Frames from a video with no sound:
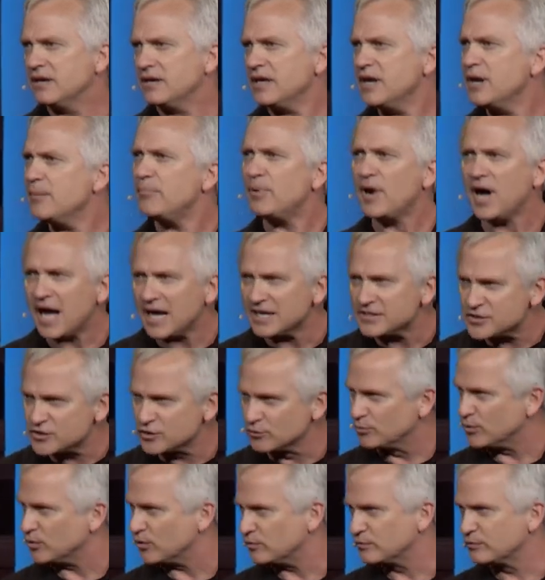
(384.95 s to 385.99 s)
an
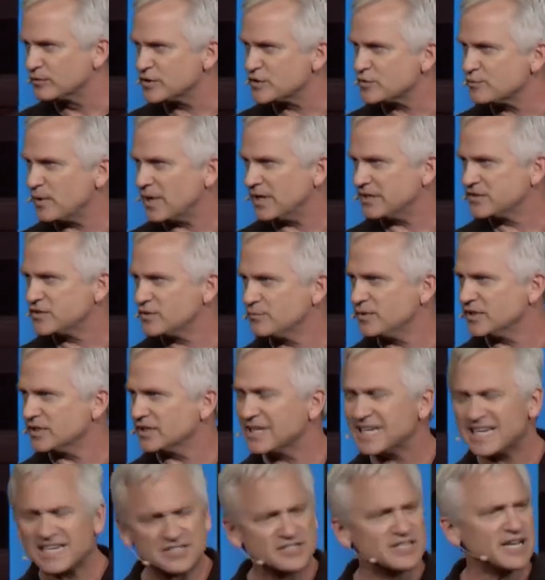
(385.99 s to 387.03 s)
impossible
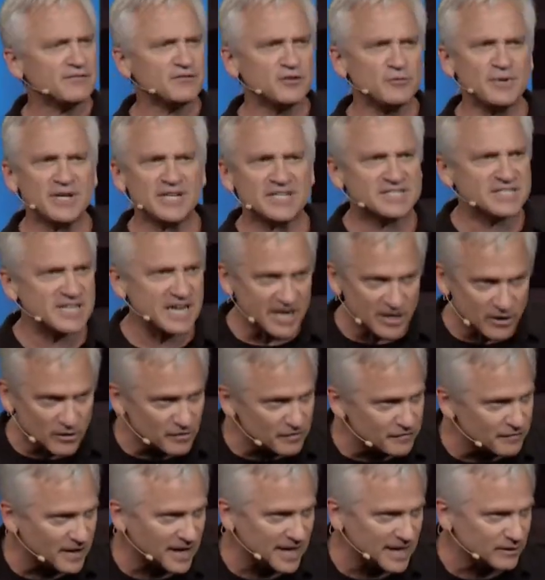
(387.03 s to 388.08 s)
responsibility. It doesn't have to be a
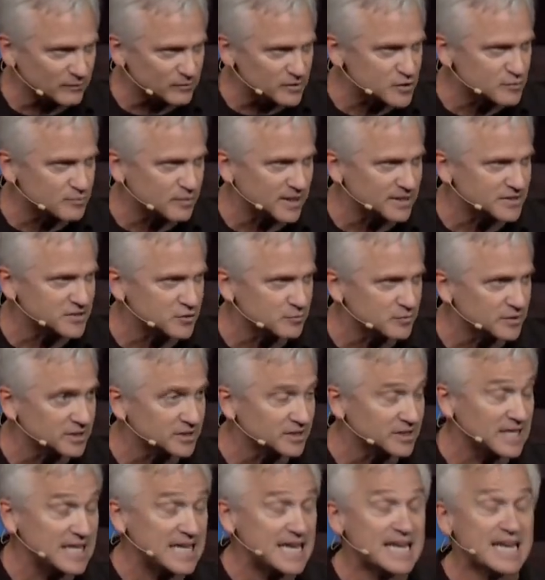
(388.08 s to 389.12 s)
terrifying
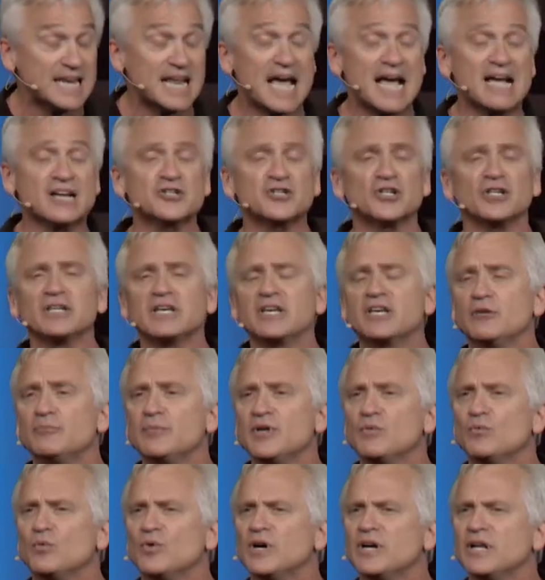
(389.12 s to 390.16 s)
responsibility. It actually can
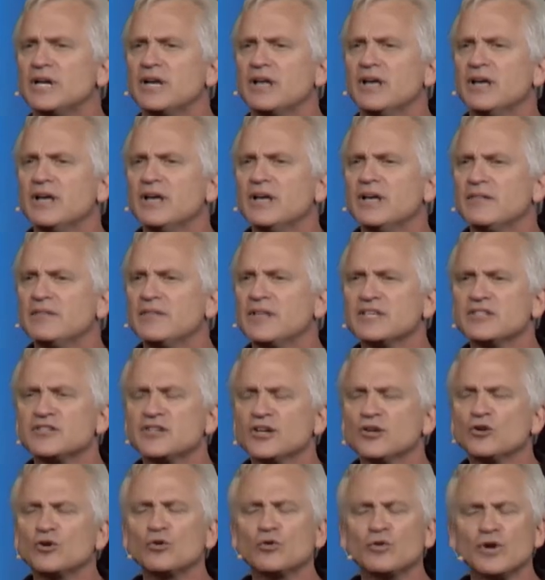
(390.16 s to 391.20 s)
be one that is
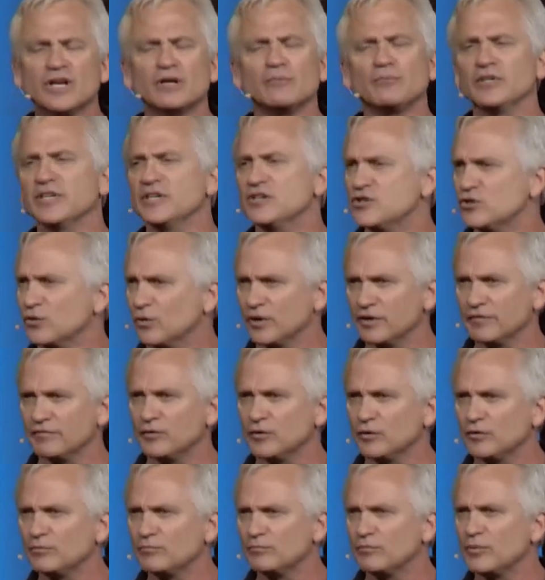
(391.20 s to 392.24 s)
incredibly
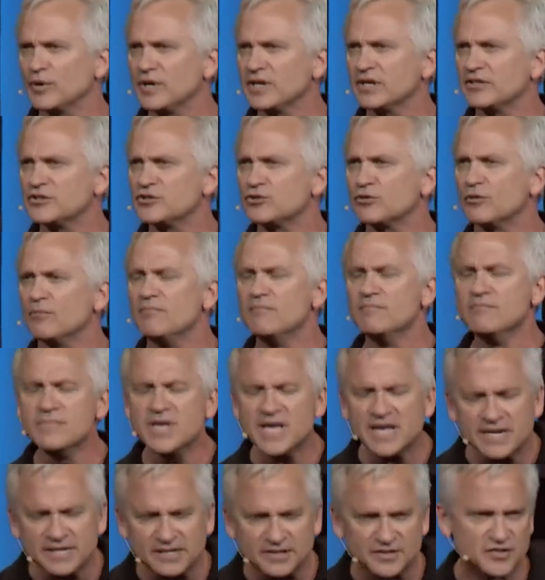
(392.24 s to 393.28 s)
joyful, bring a
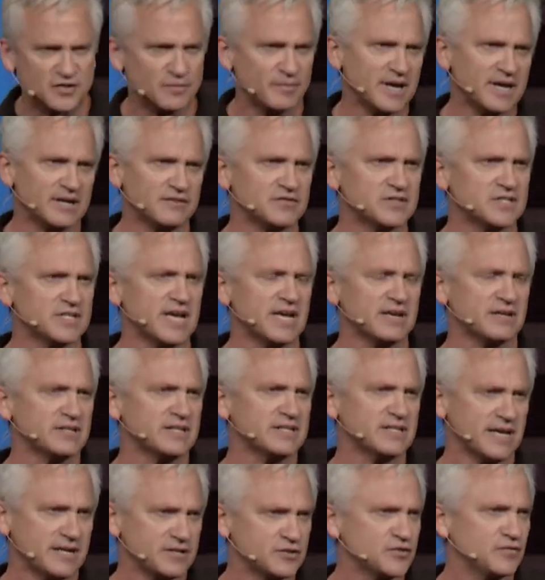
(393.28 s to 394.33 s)
tremendous amount of sat
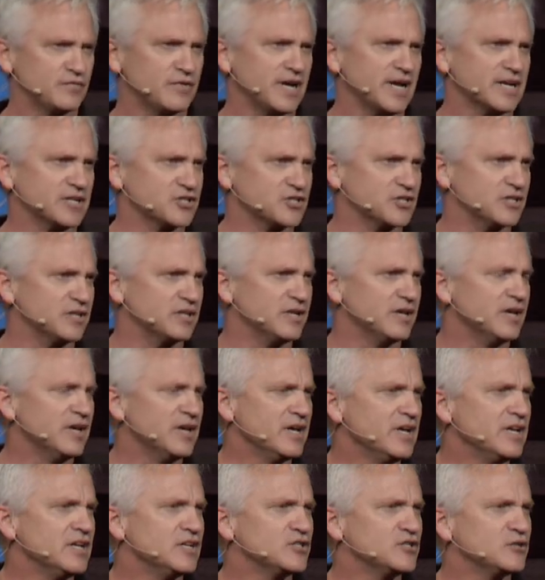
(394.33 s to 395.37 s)
satisfaction
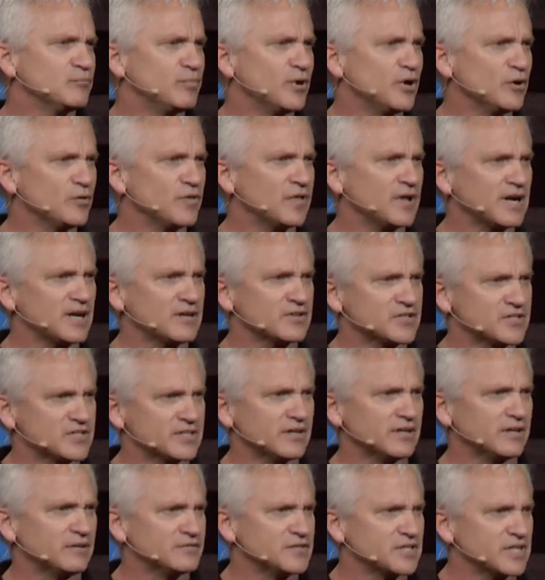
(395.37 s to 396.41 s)
to both
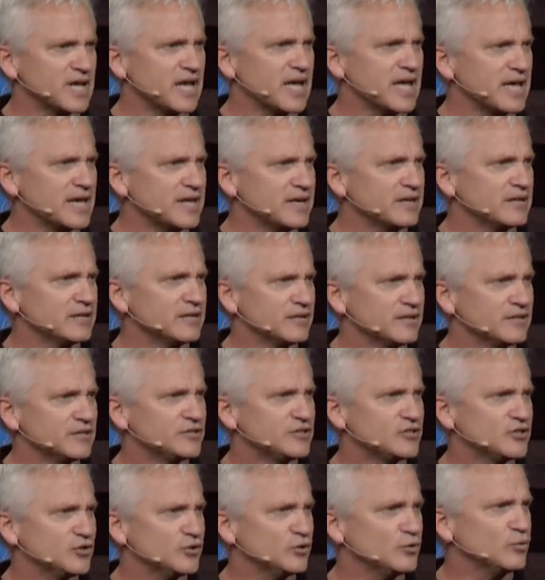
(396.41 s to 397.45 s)
ourselves and
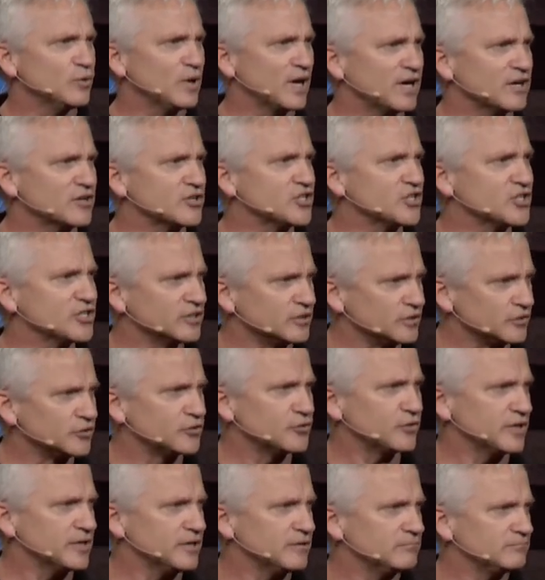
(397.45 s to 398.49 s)
to our
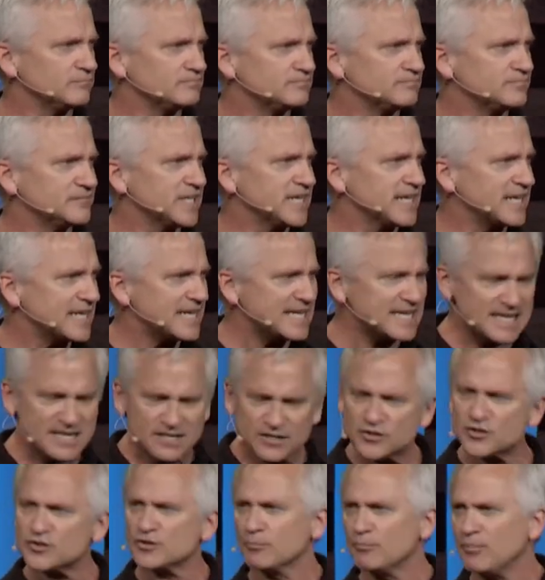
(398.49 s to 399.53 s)
children. It
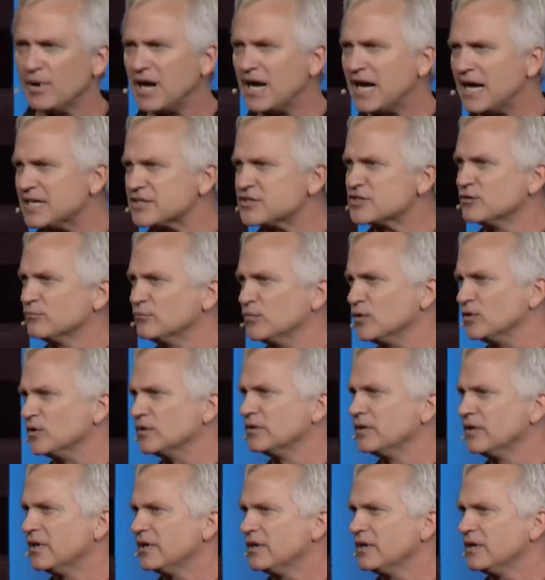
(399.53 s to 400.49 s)
is possible